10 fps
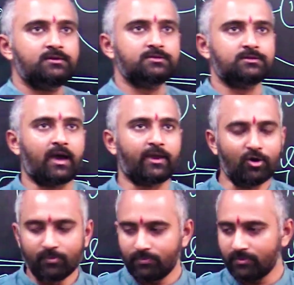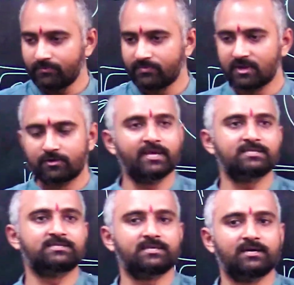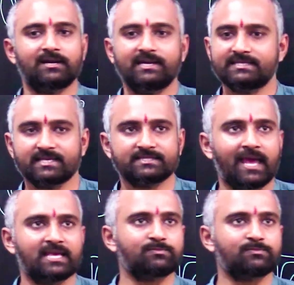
I hope today's discussion has